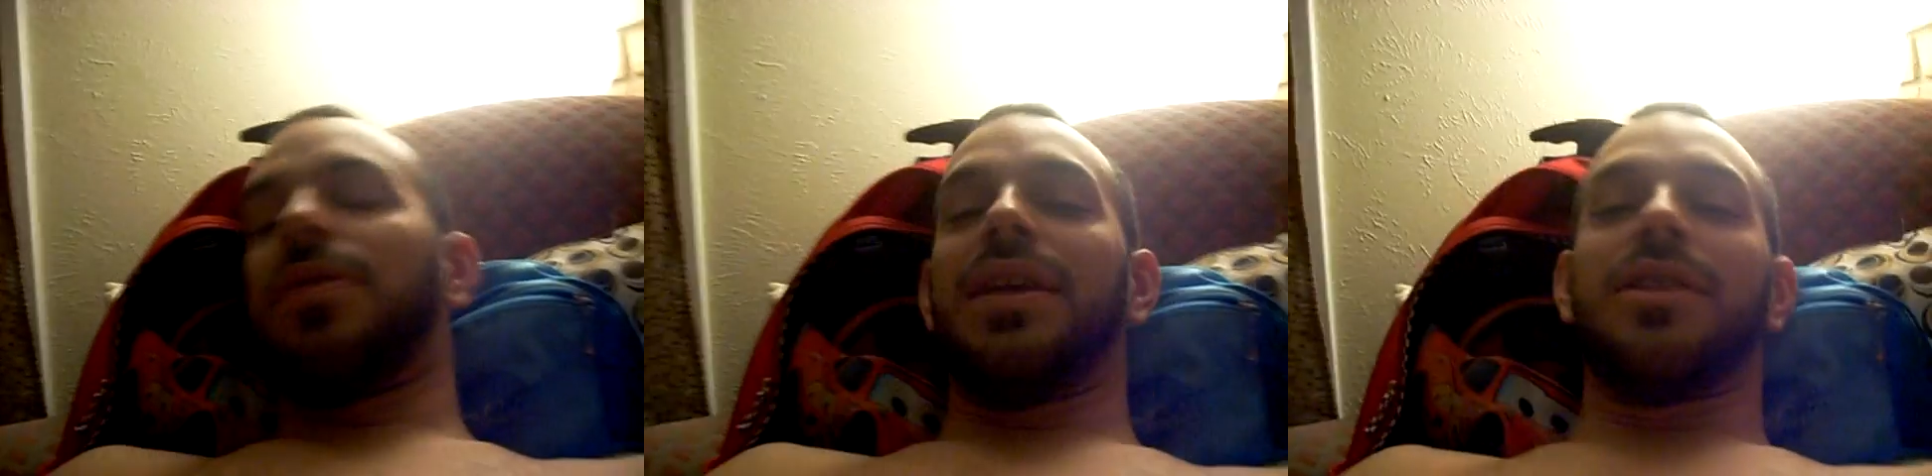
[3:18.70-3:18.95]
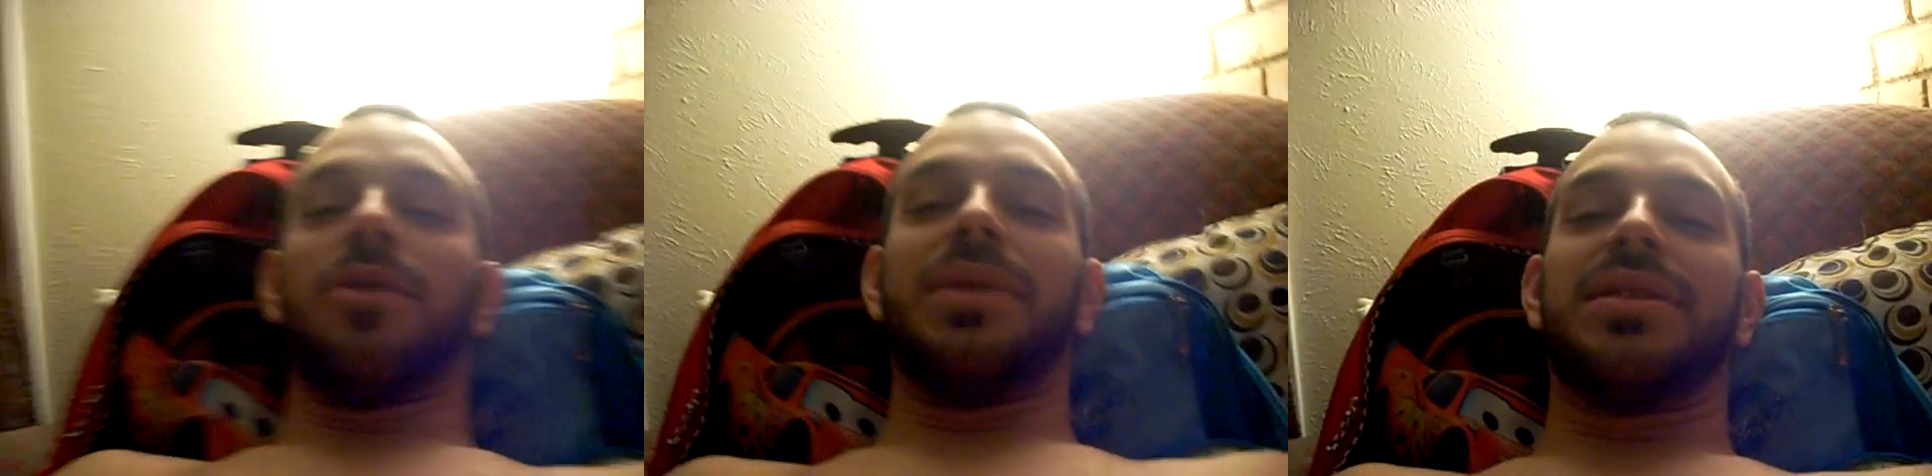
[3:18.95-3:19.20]

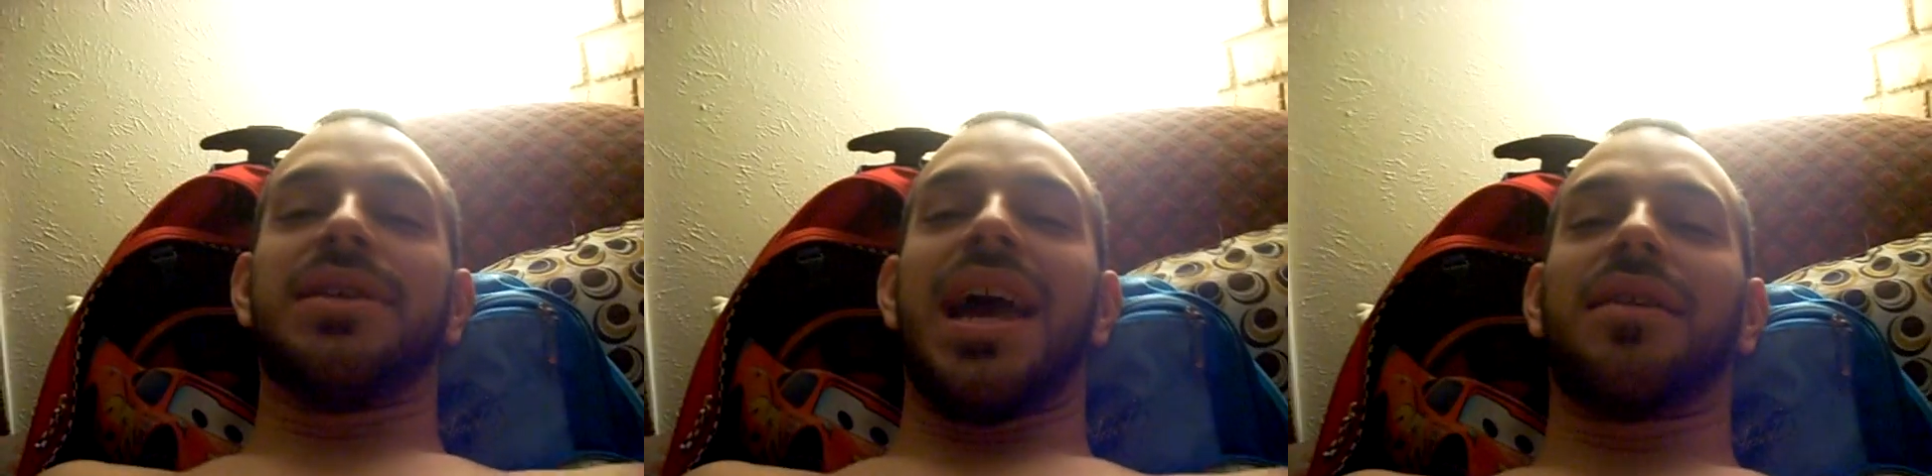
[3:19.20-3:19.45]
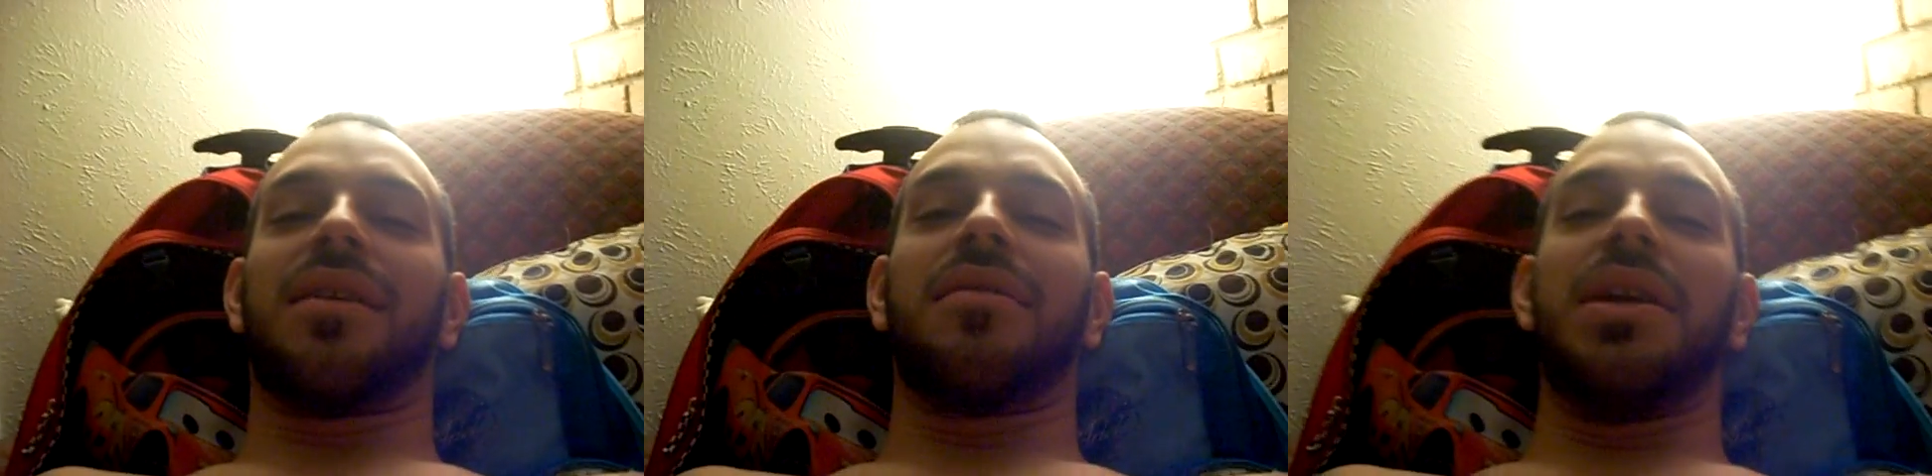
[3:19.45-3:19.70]
think they'll be
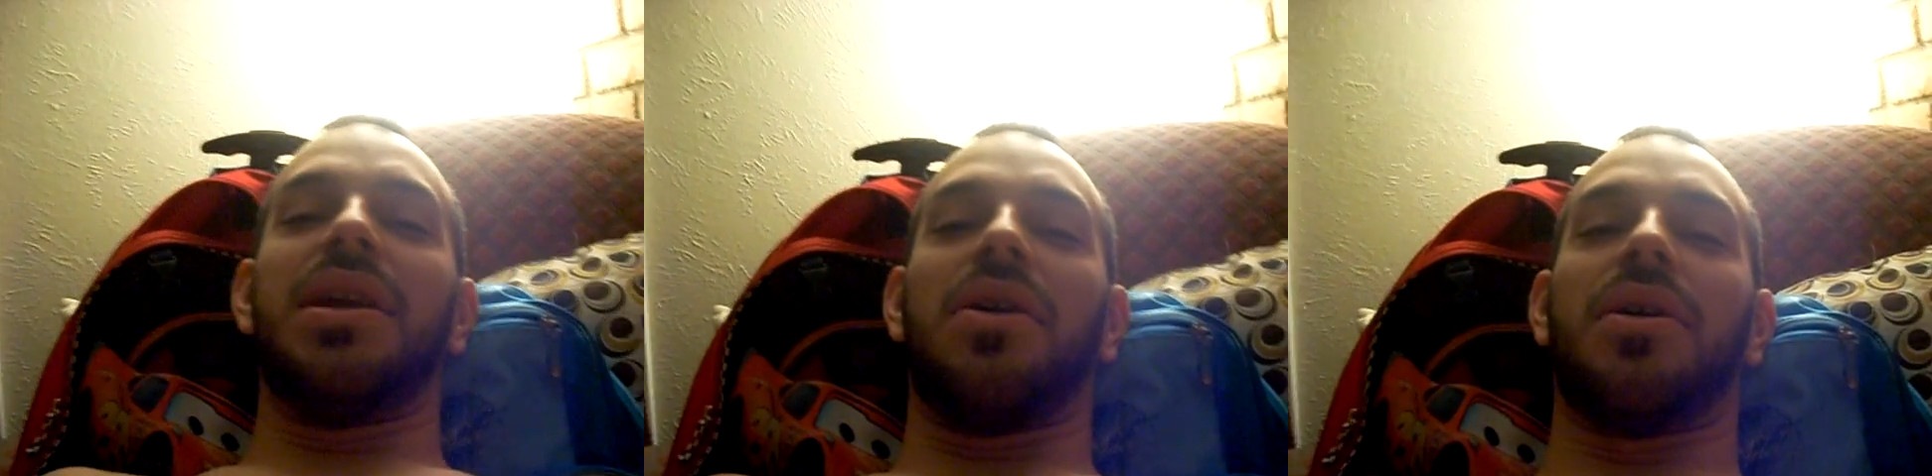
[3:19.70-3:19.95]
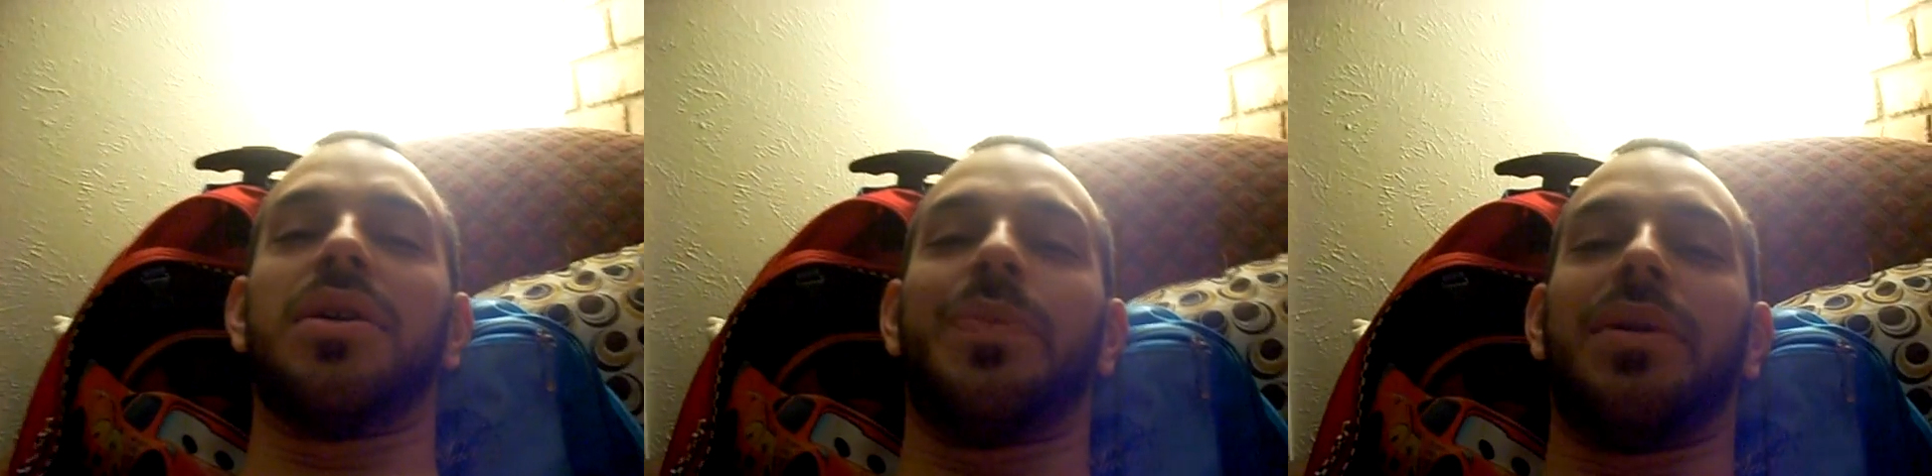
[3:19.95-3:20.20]
tactically
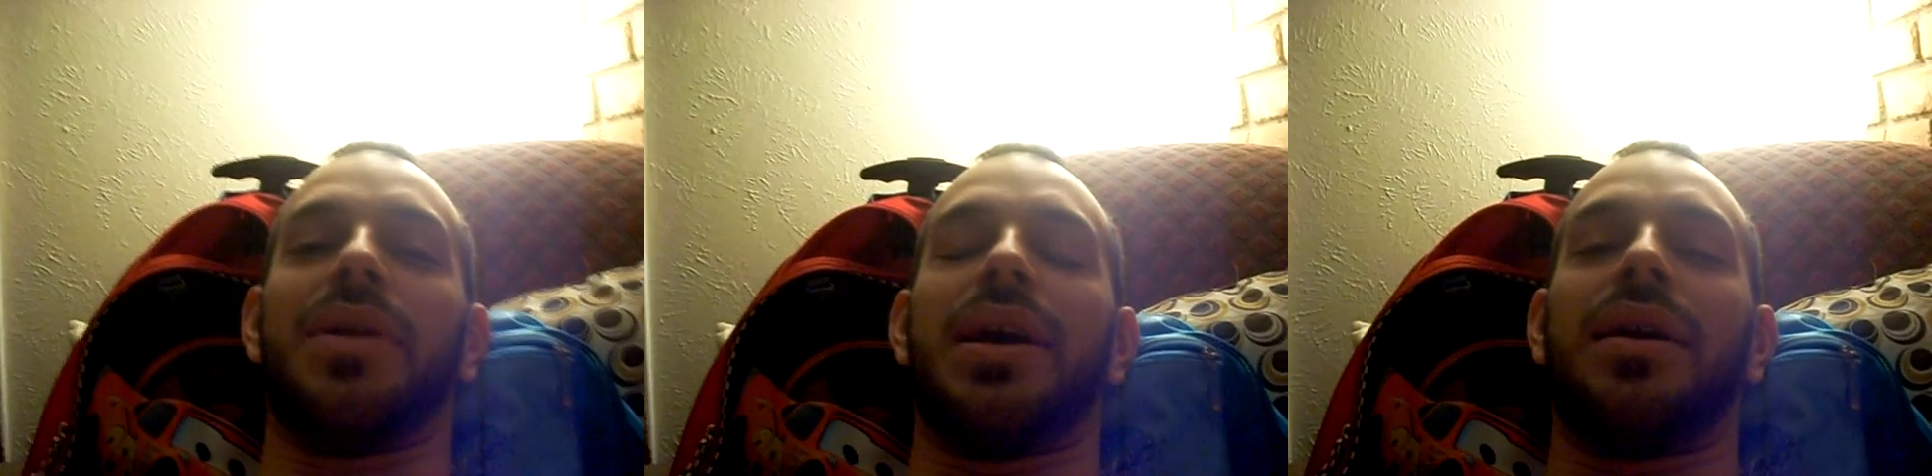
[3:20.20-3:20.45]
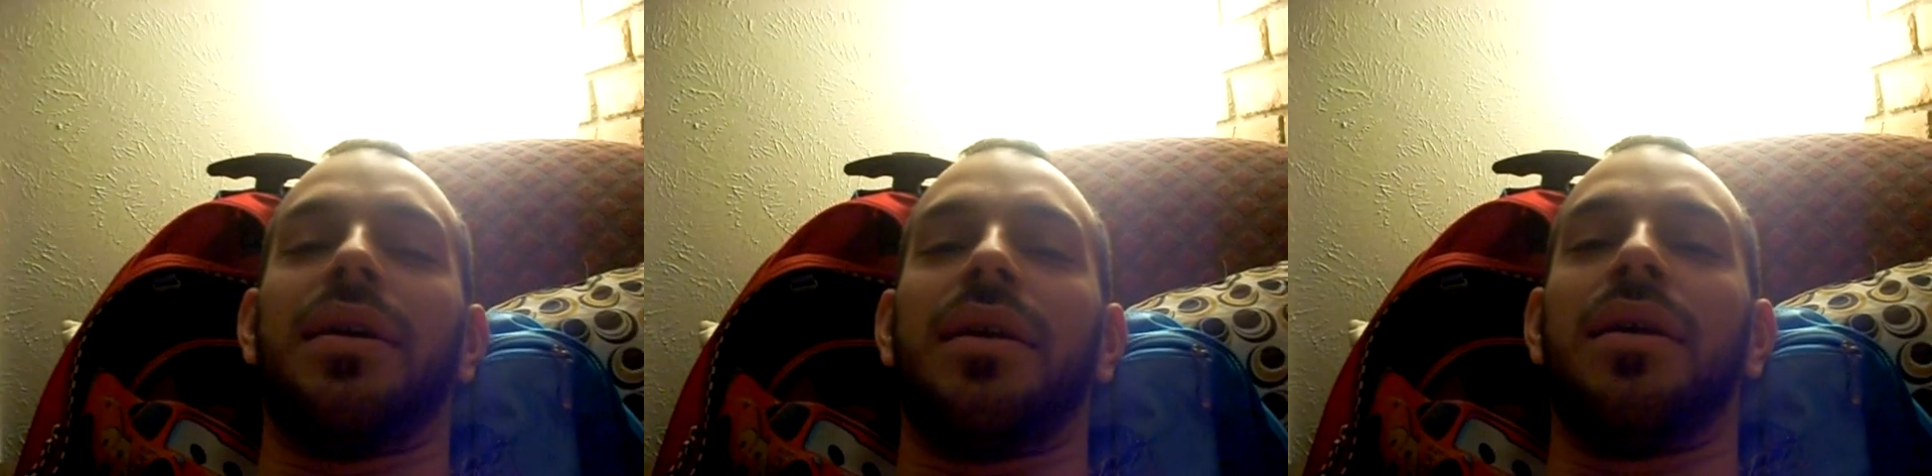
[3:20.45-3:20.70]
hard to play.